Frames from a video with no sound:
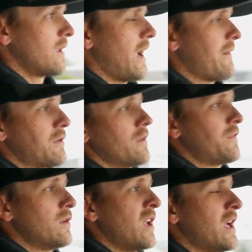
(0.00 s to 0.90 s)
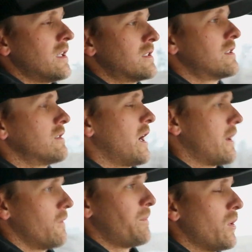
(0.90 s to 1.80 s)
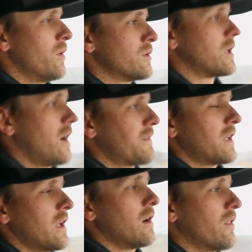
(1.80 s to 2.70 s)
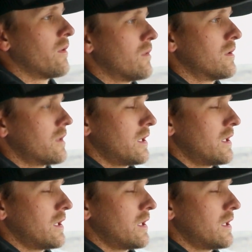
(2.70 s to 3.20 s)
after a few days I go pull those off to get on the horse,